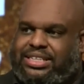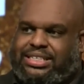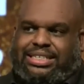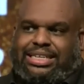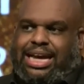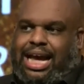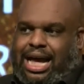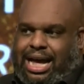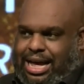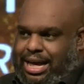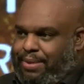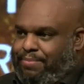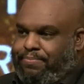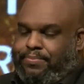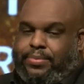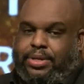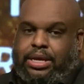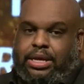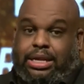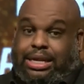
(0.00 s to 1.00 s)
of his time,
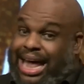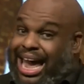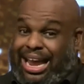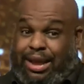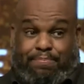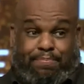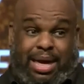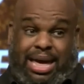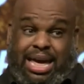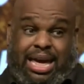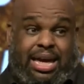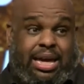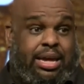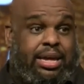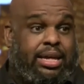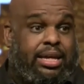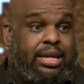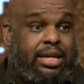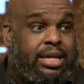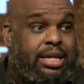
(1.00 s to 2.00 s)
like
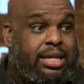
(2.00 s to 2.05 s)
me.